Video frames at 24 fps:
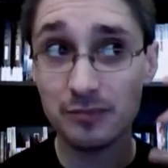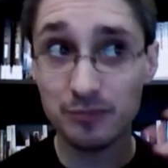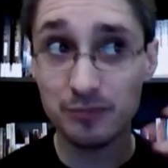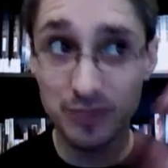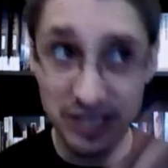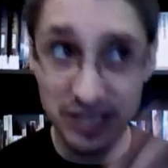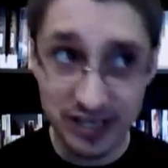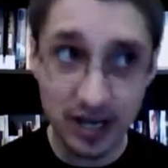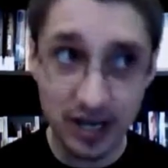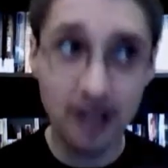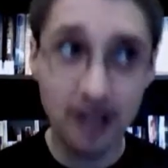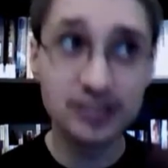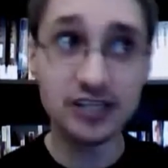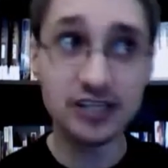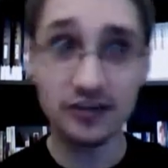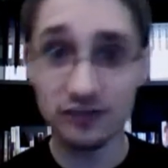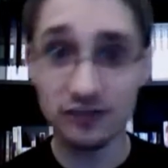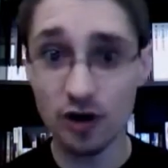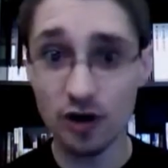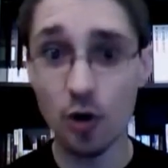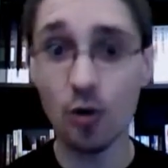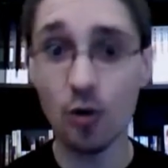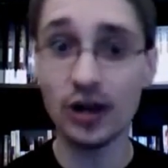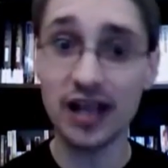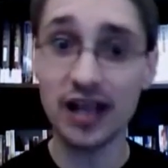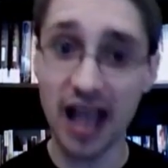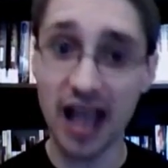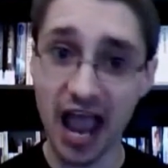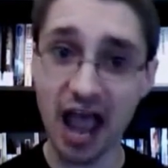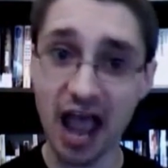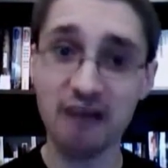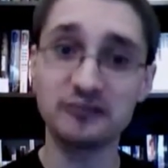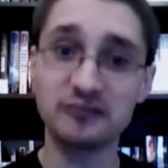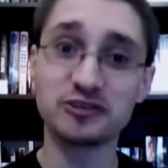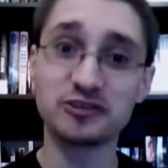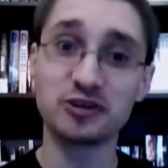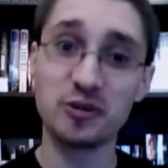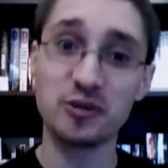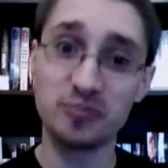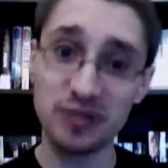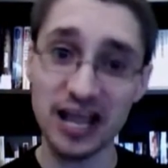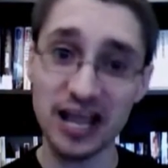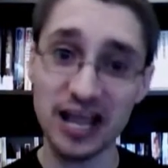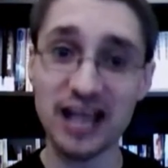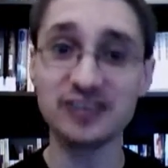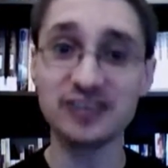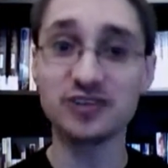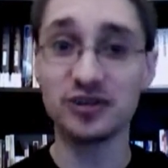because of going after a
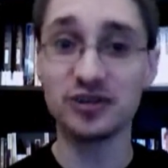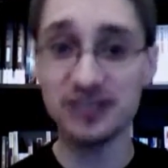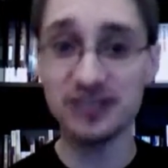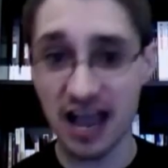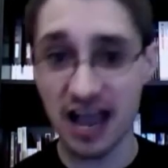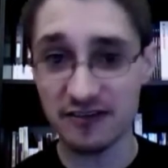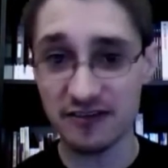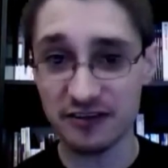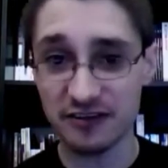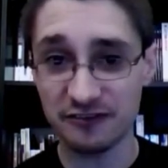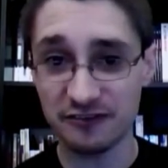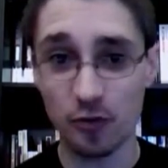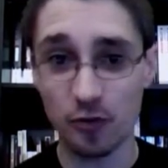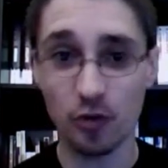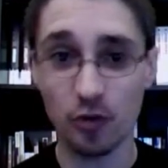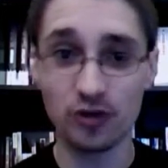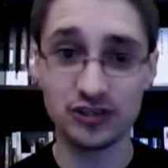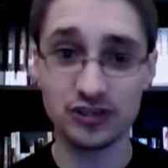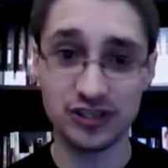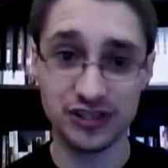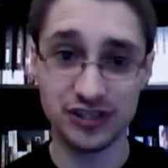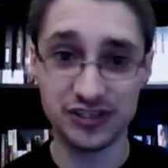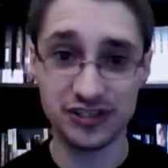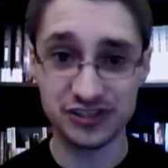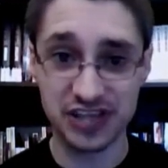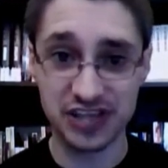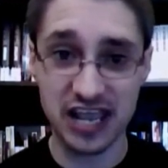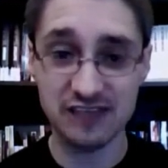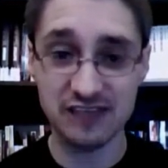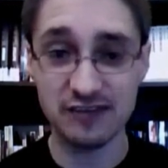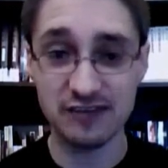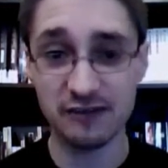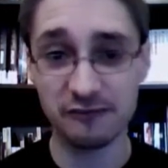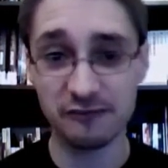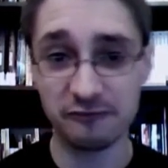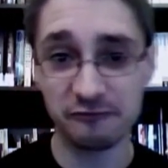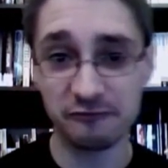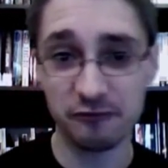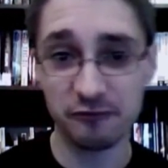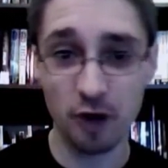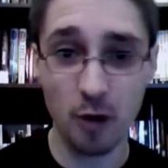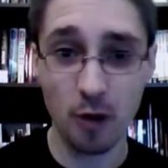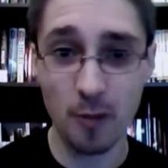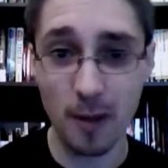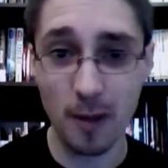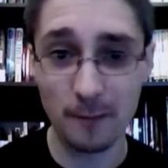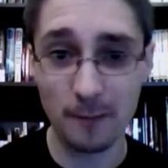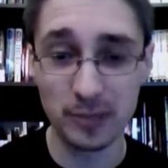plant on Yavin 4 to save him from